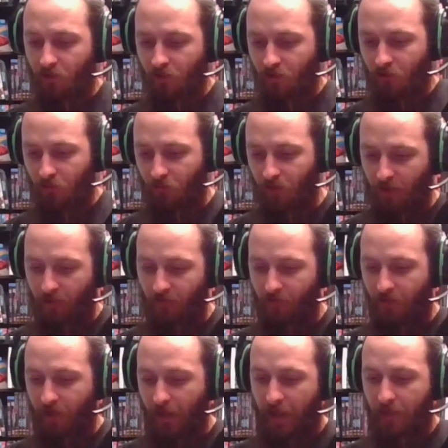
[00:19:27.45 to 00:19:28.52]
We have an
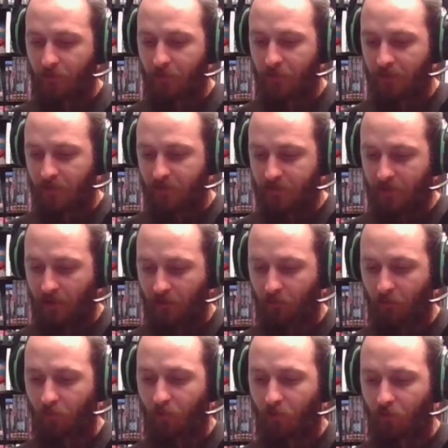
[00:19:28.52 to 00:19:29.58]
APS outer
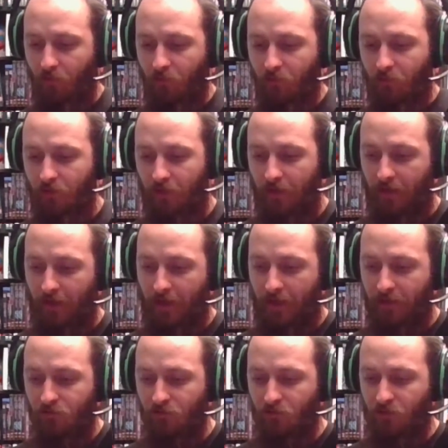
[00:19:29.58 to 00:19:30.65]
barrel, an
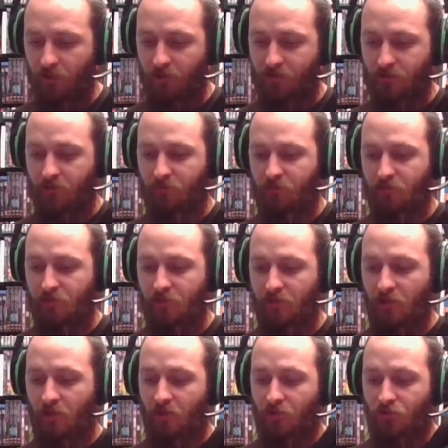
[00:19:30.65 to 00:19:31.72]
Angel Customs
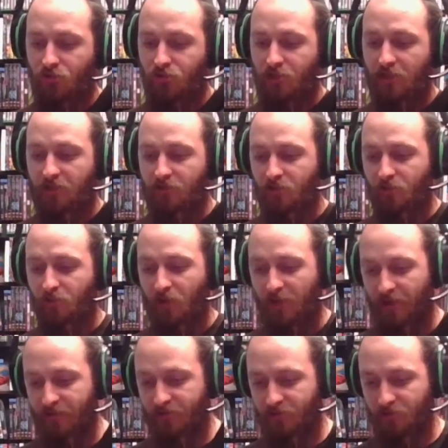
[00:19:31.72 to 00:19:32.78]
G2
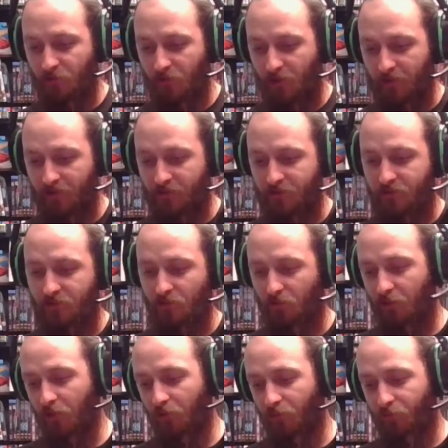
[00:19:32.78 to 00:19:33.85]
SUS
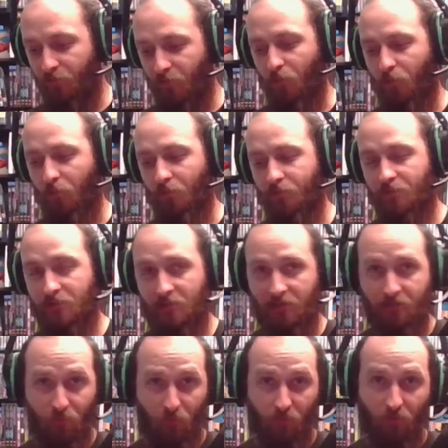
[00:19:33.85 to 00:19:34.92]
304
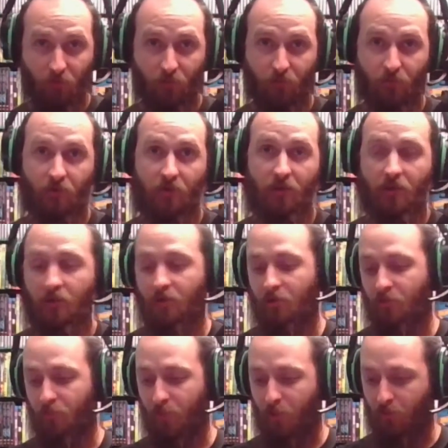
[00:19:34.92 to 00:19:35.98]
6.03 inner
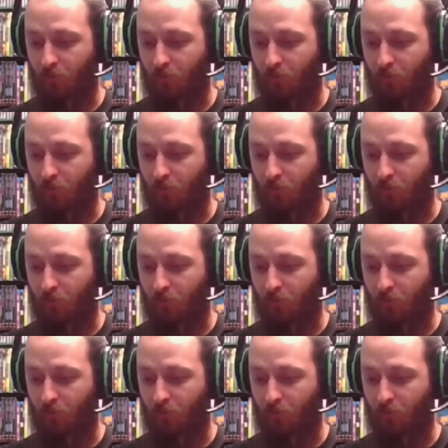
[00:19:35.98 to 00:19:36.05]
barrel,